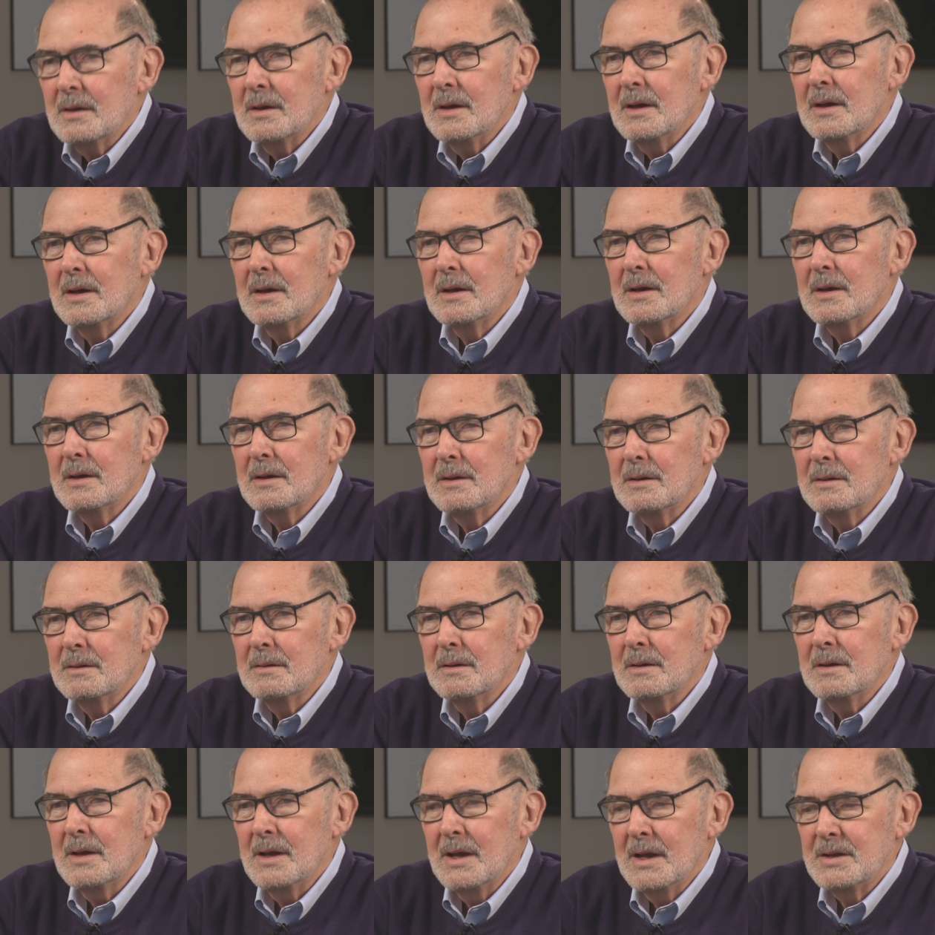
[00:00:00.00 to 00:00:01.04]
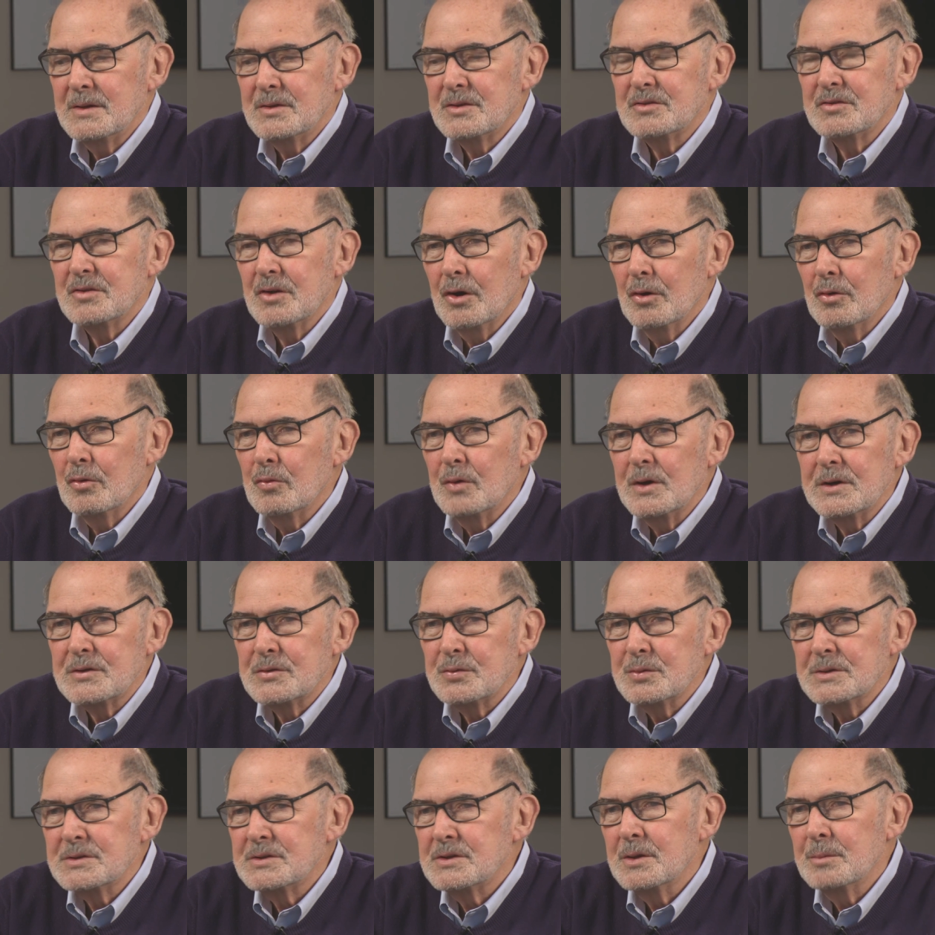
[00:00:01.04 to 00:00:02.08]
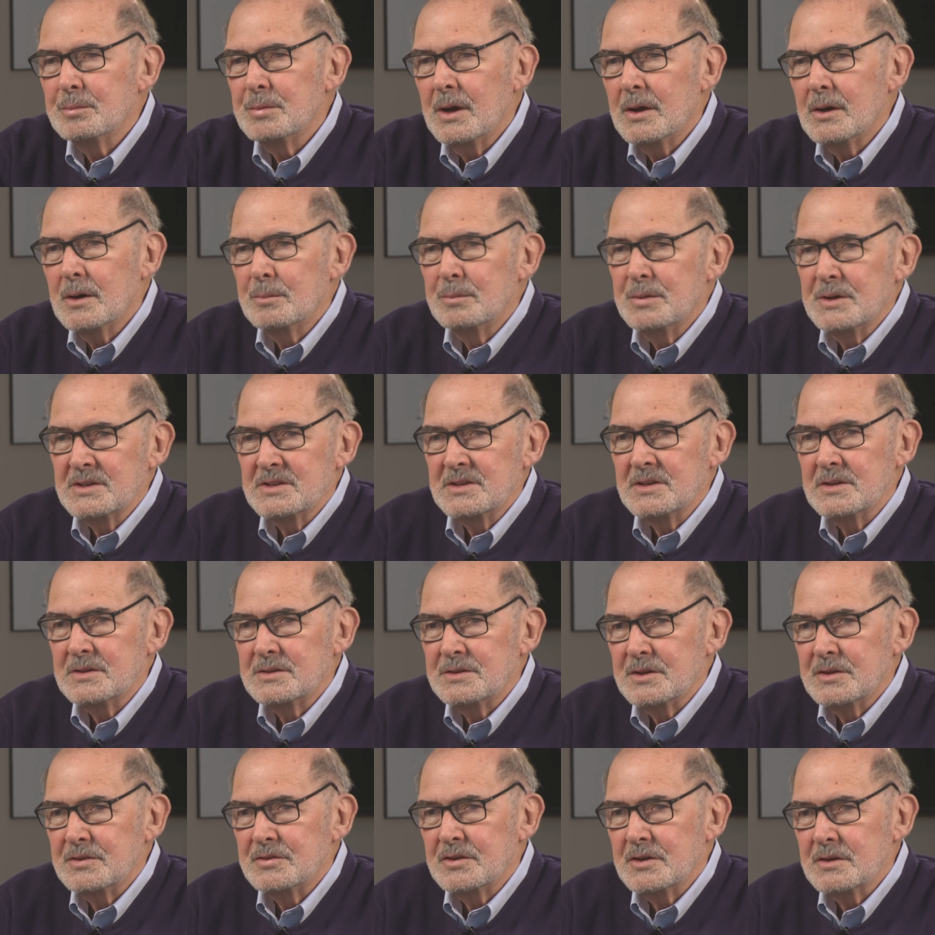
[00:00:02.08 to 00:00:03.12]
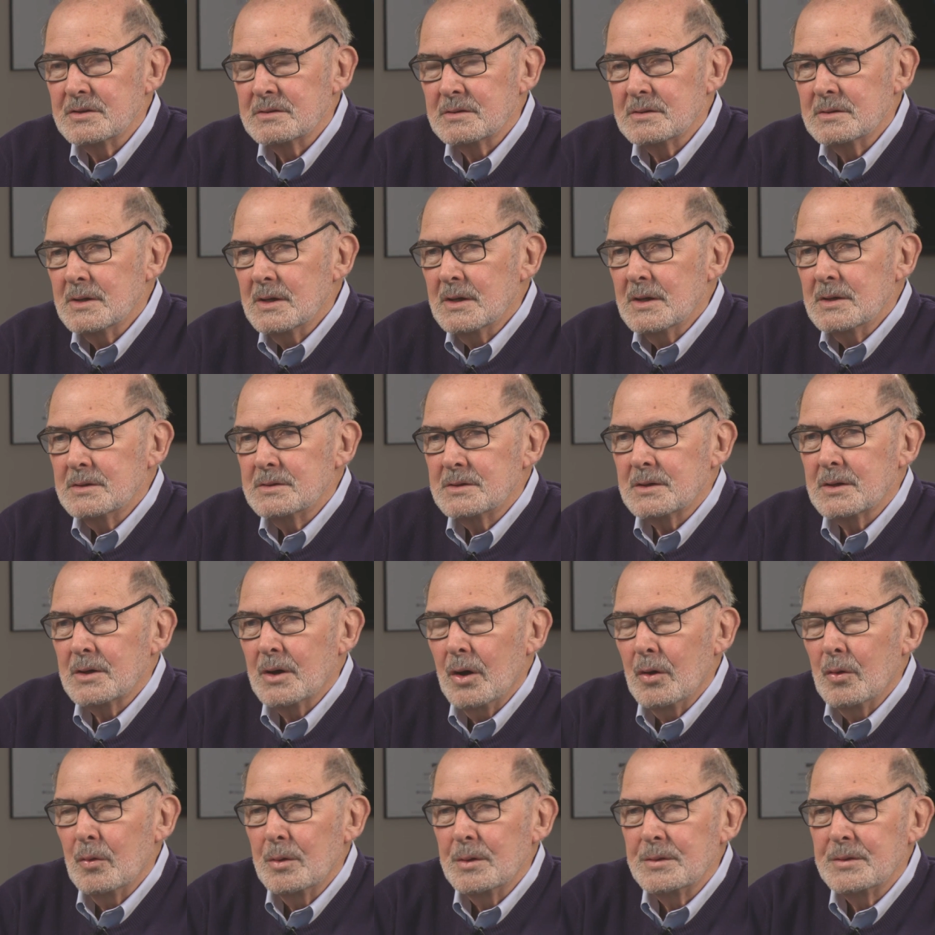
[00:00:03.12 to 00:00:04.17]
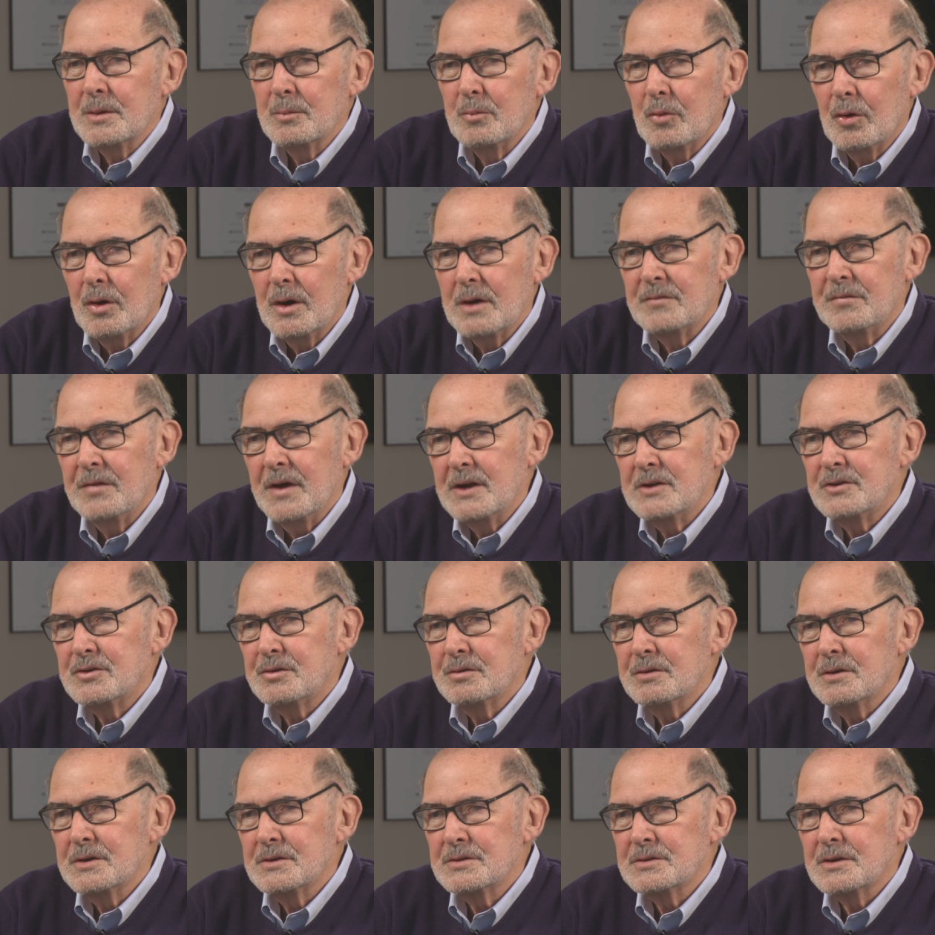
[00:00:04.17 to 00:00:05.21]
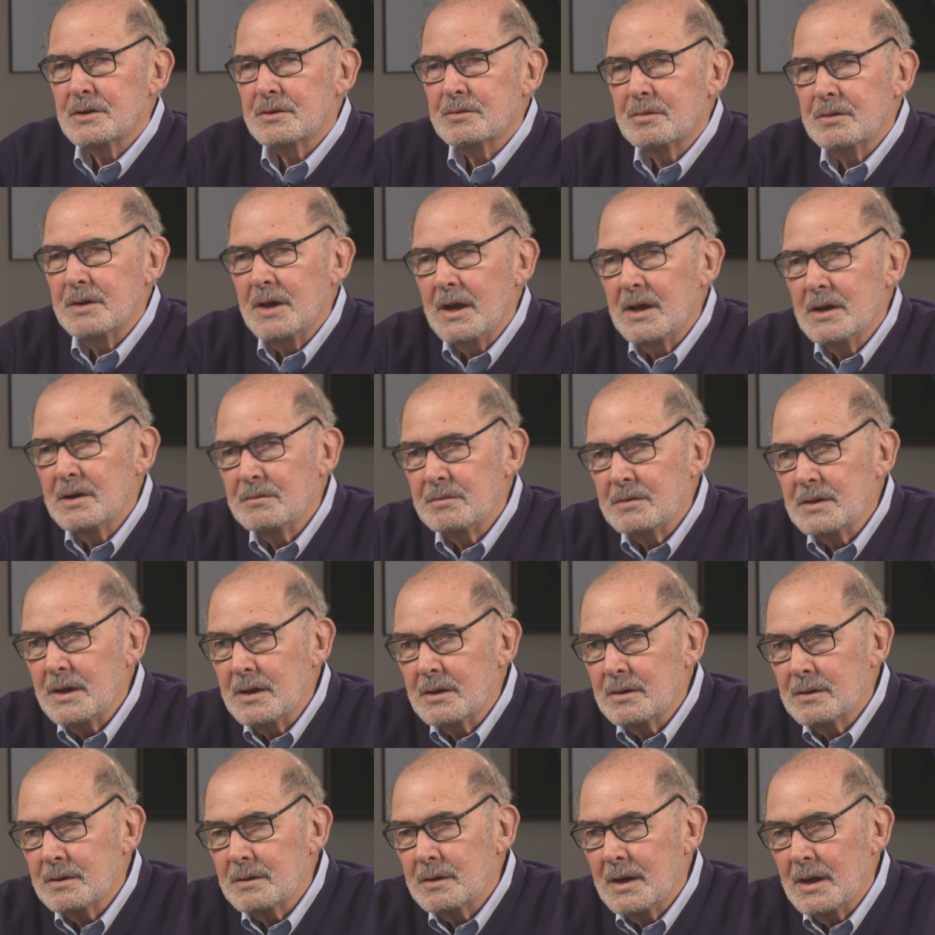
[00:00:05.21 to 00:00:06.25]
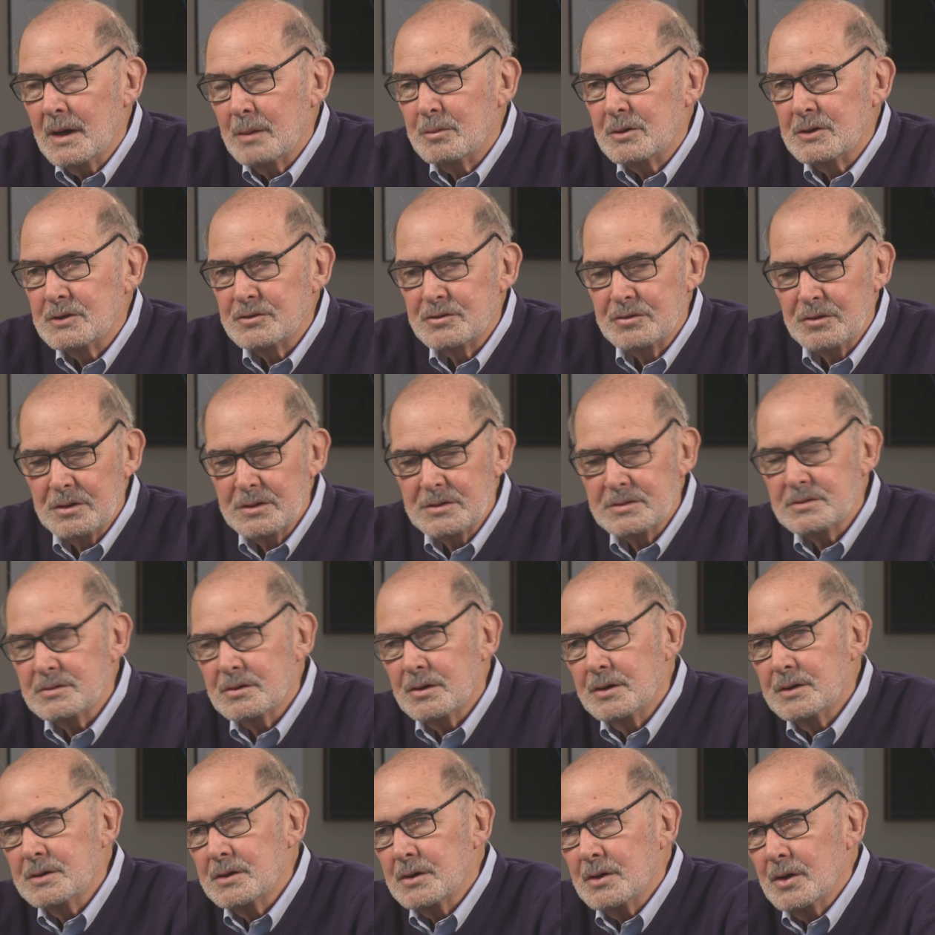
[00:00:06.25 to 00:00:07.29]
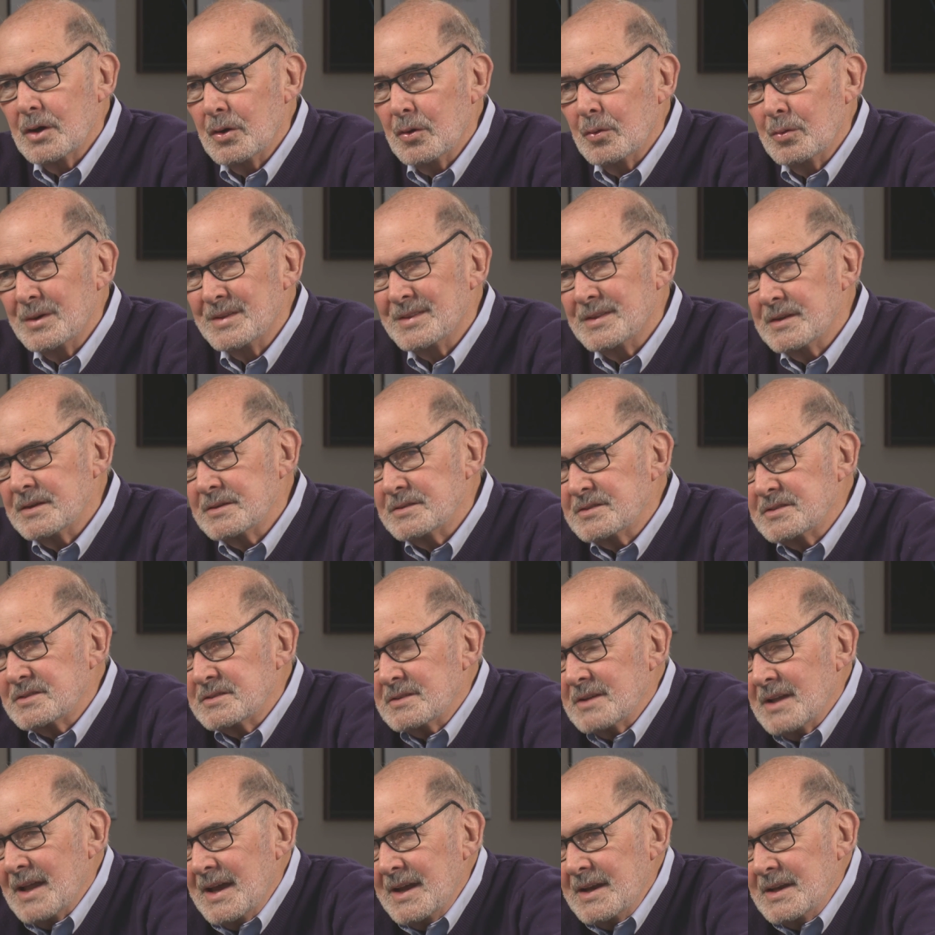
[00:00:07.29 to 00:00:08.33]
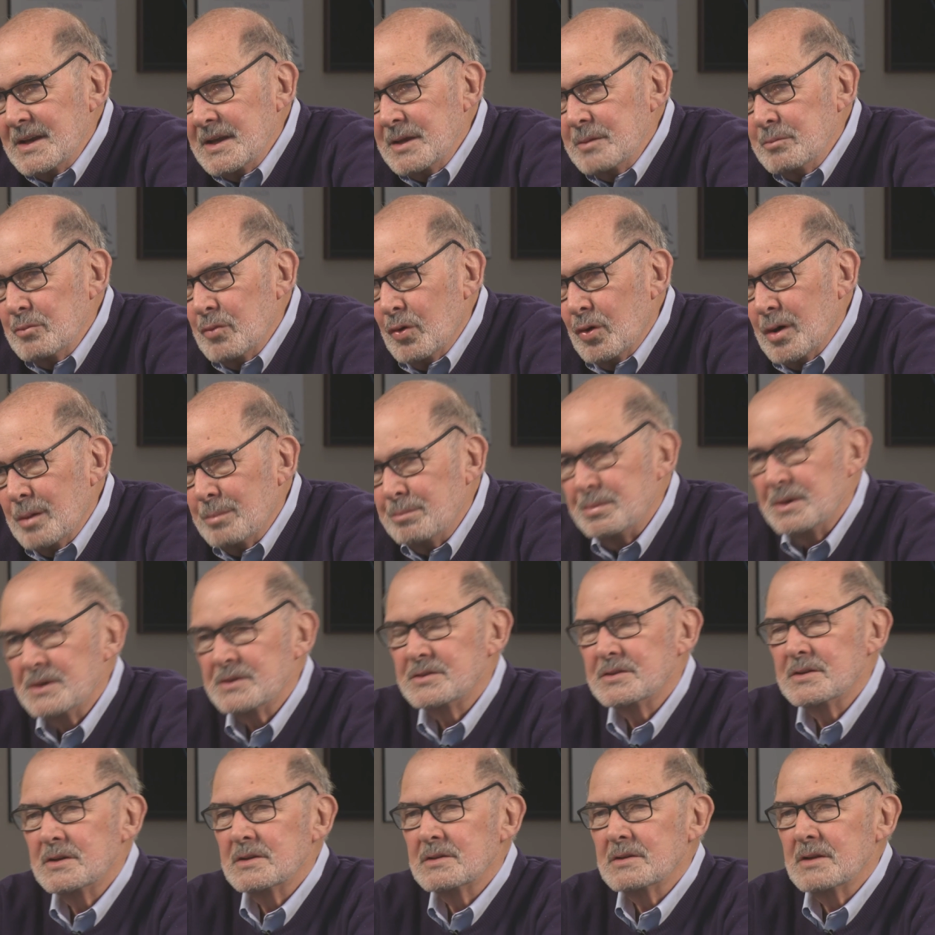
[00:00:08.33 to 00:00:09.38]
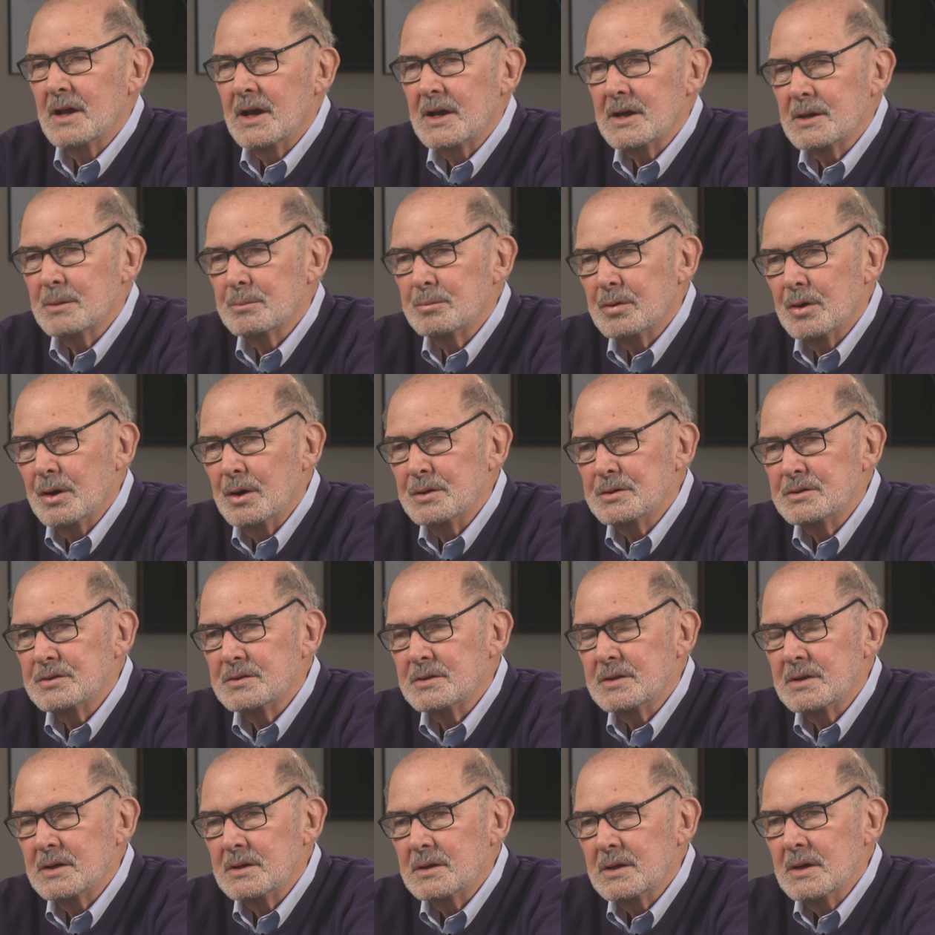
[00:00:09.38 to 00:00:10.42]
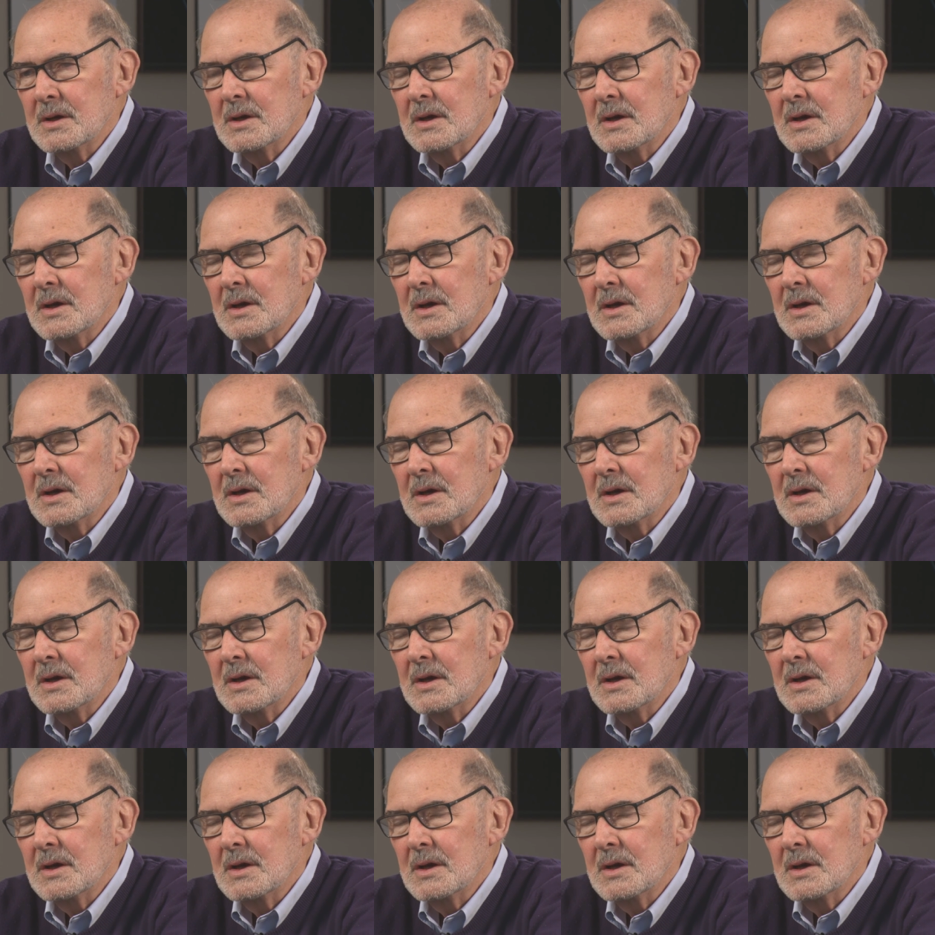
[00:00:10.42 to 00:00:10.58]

Uh, and so, which was the better business decision? To go with the more adventurous, creative leader, Albert Schultz, or to go with the slightly more business-like approach that,